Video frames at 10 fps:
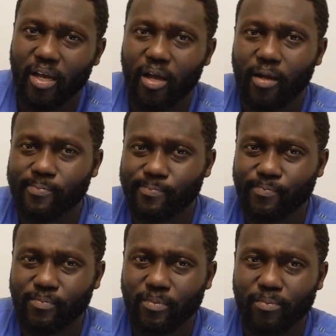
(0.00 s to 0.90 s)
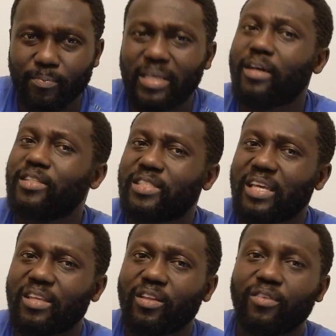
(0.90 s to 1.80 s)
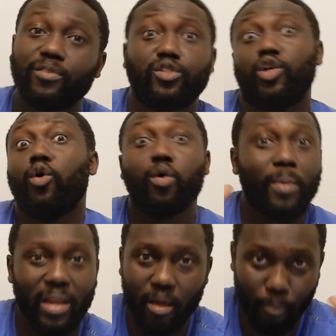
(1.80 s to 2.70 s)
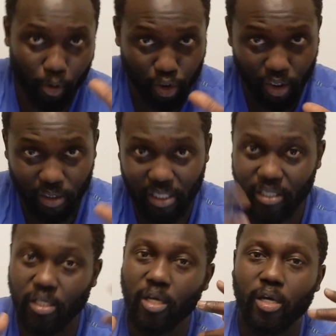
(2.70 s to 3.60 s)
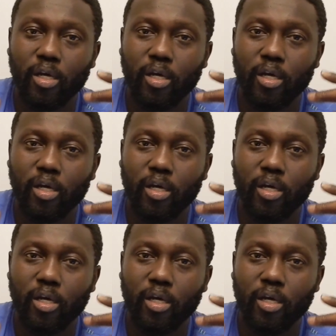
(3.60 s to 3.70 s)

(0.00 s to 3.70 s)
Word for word: um, because they deliver so many abortions, and